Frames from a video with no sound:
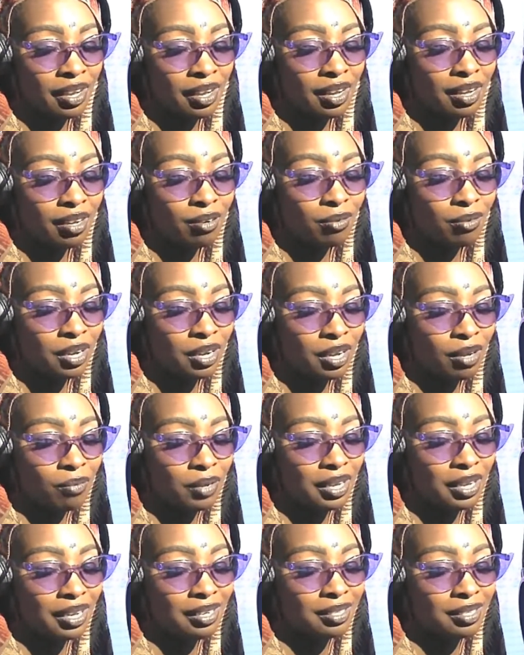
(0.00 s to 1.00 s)
All right, we
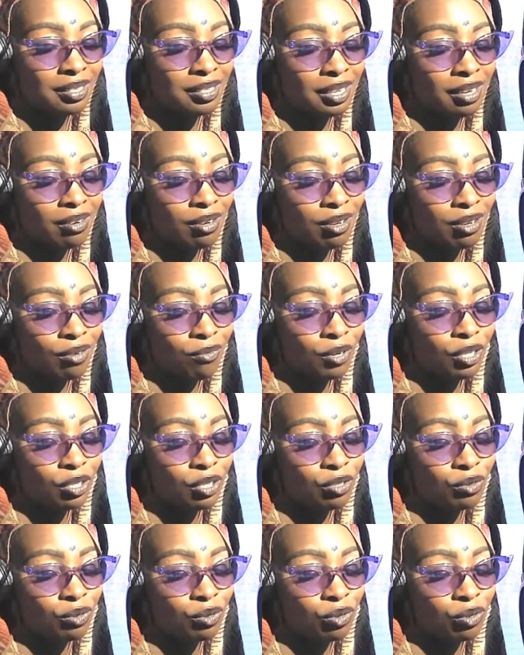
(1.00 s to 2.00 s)
got Saturn in
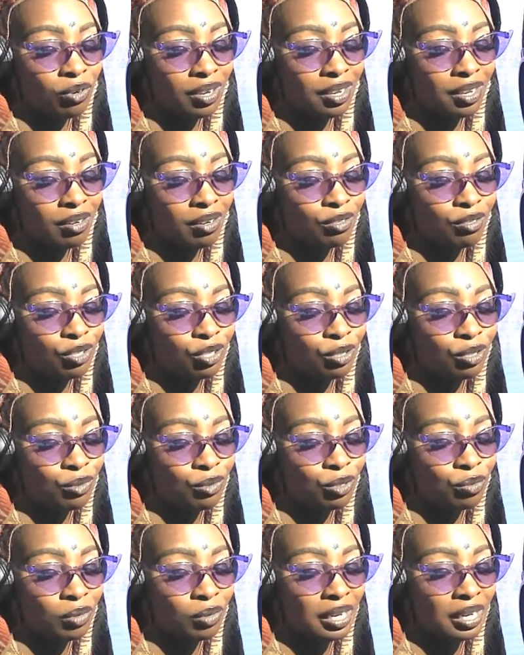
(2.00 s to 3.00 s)
retrograde on June
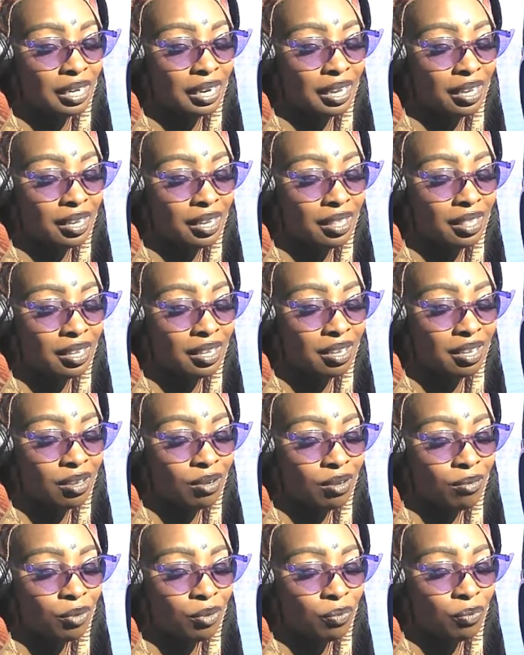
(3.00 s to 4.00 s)
29th.
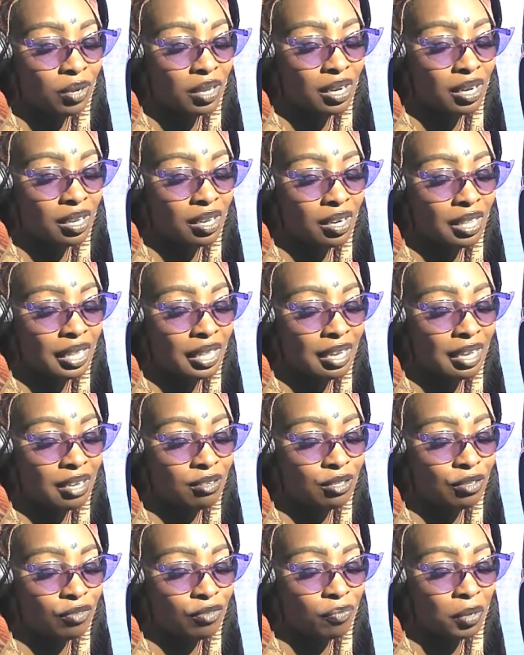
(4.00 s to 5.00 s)
We went in the
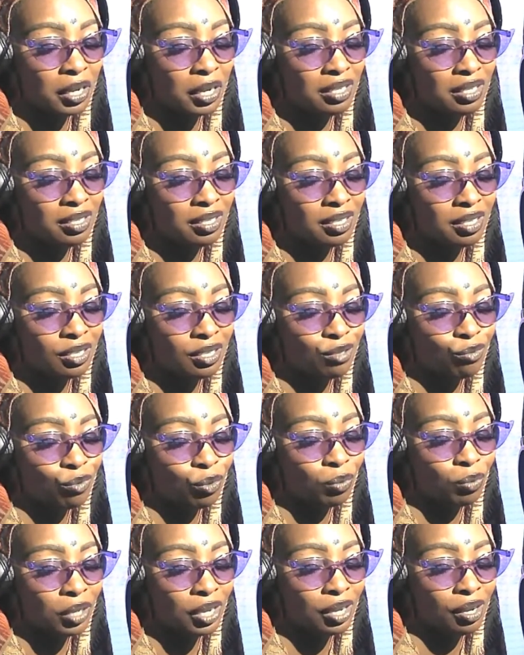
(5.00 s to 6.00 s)
House of Pisces. We'll
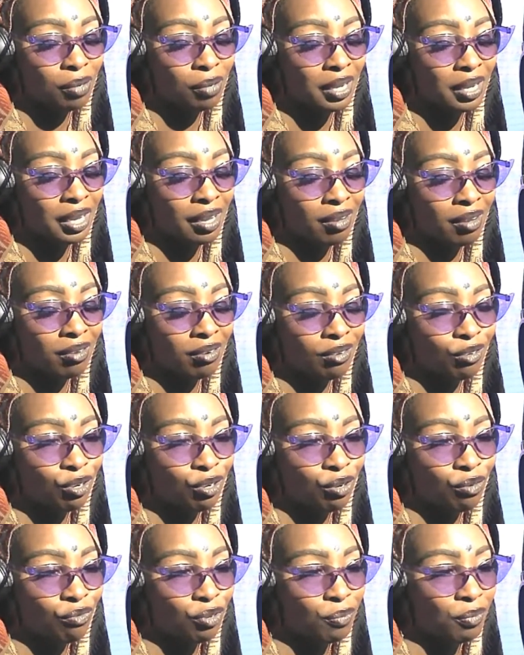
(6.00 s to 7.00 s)
be coming out on
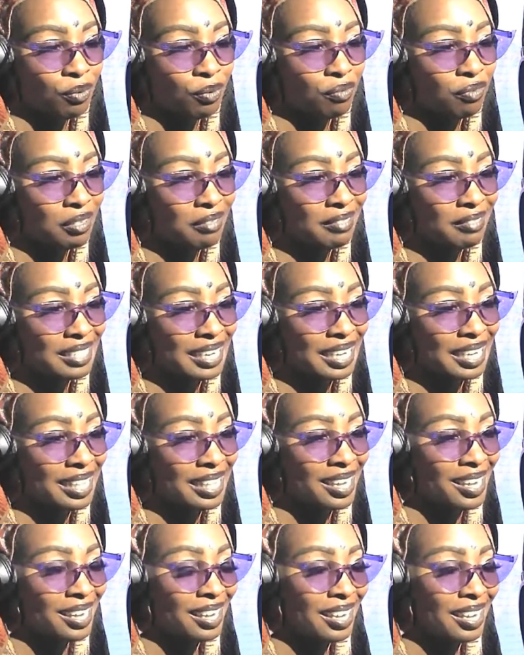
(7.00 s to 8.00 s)
November 15th
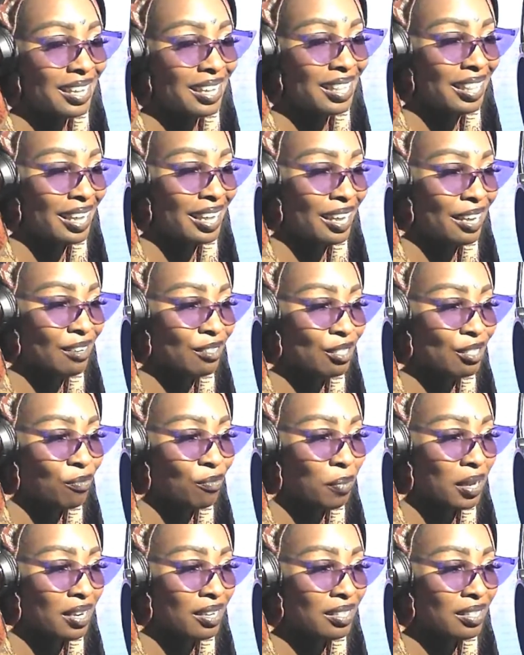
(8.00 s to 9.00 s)
in the House of
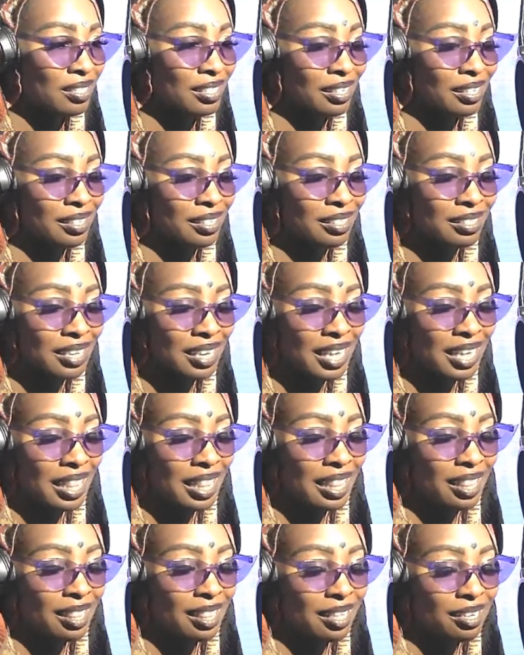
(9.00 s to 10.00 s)
Pisces.
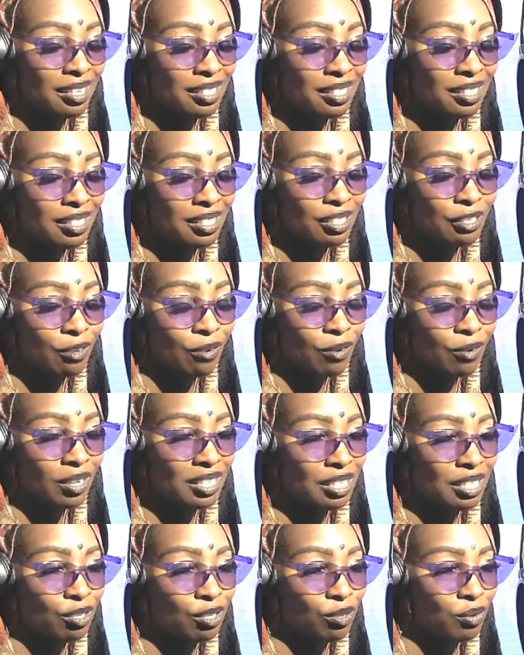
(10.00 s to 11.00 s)
This is going
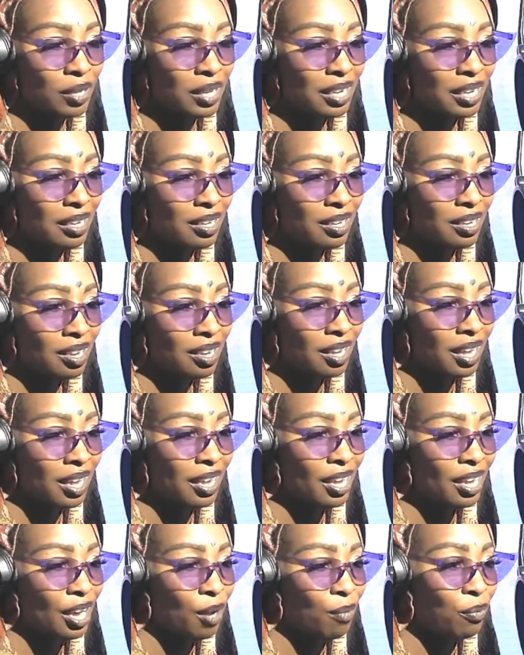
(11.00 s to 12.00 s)
to hit
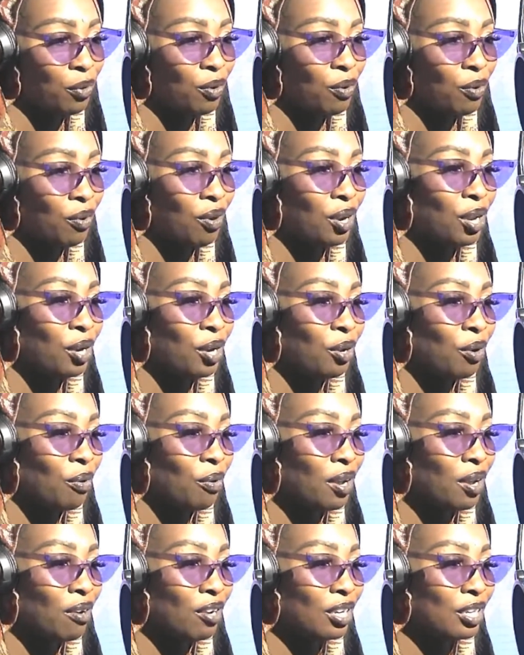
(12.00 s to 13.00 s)
Capricorn and
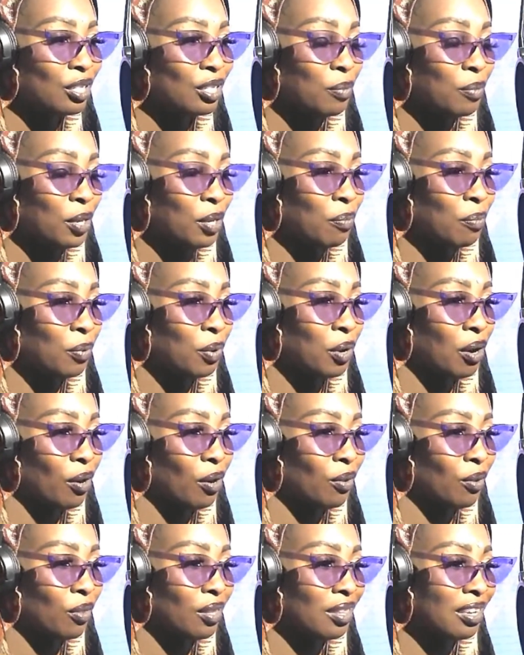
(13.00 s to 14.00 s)
Aquarius people
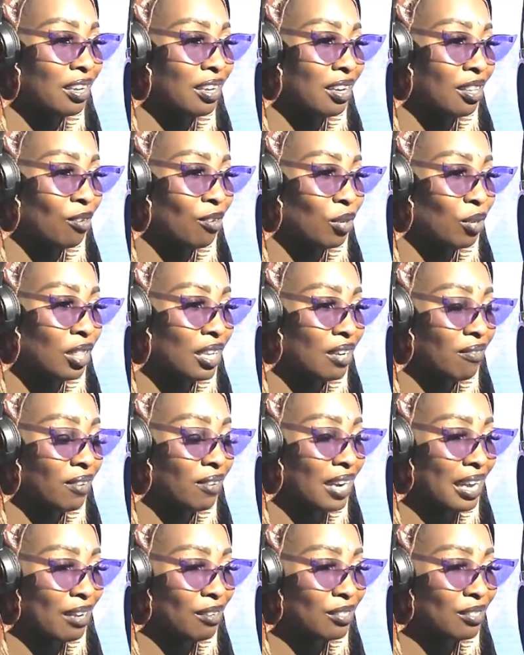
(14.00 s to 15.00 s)
harder than the other 11
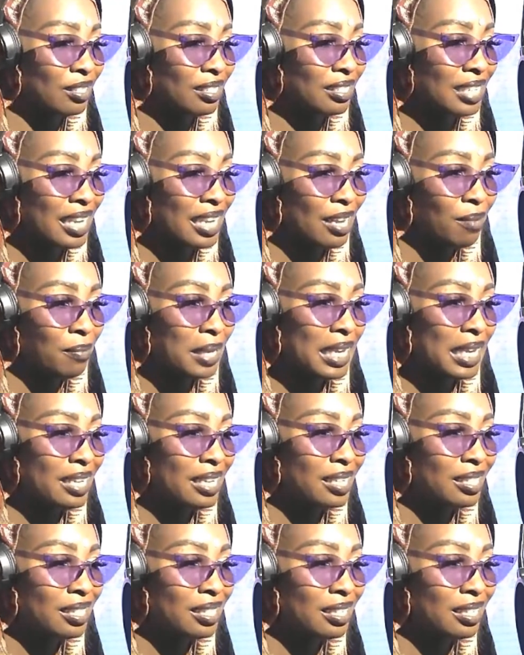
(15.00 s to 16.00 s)
houses
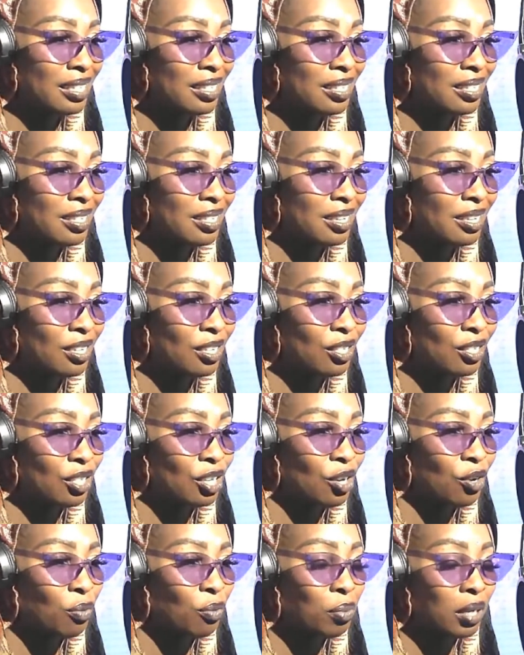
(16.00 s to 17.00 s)
because this is
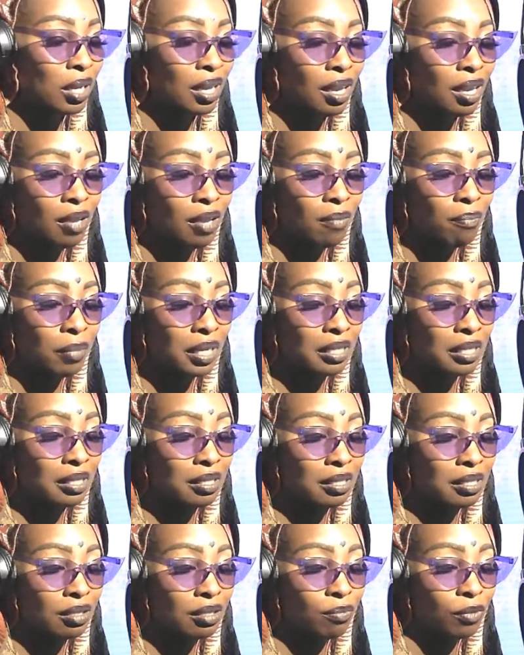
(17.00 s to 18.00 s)
your planet
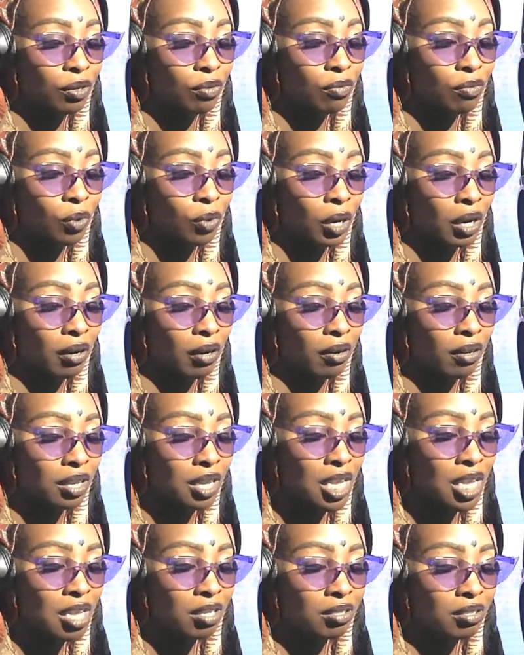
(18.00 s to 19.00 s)
busting the moonwalk.
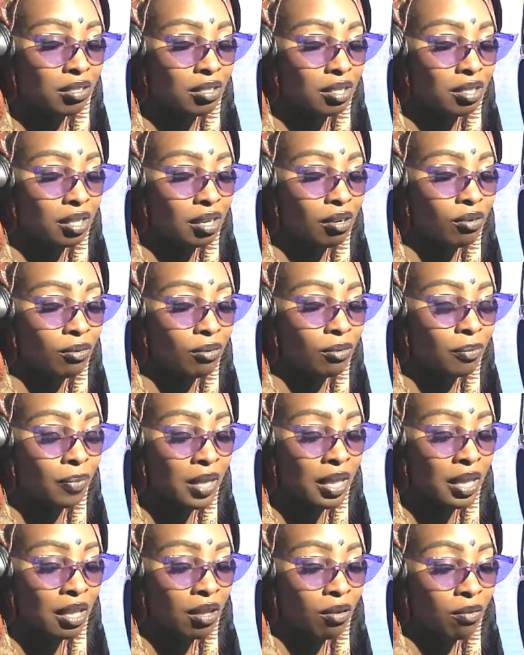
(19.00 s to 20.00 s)
So,
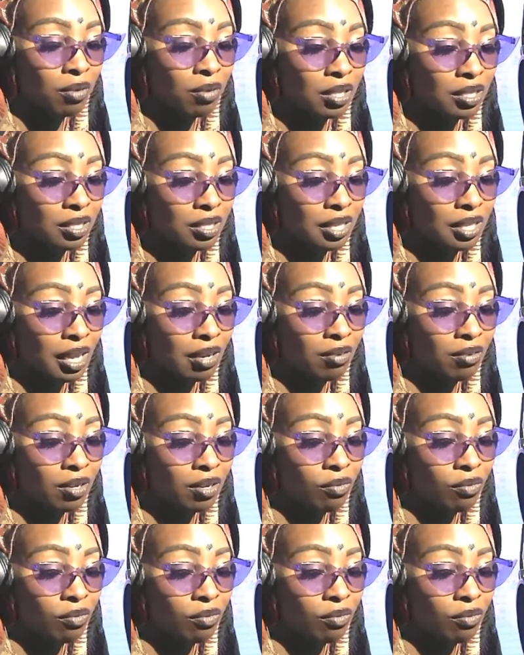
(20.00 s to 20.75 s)
with Saturn in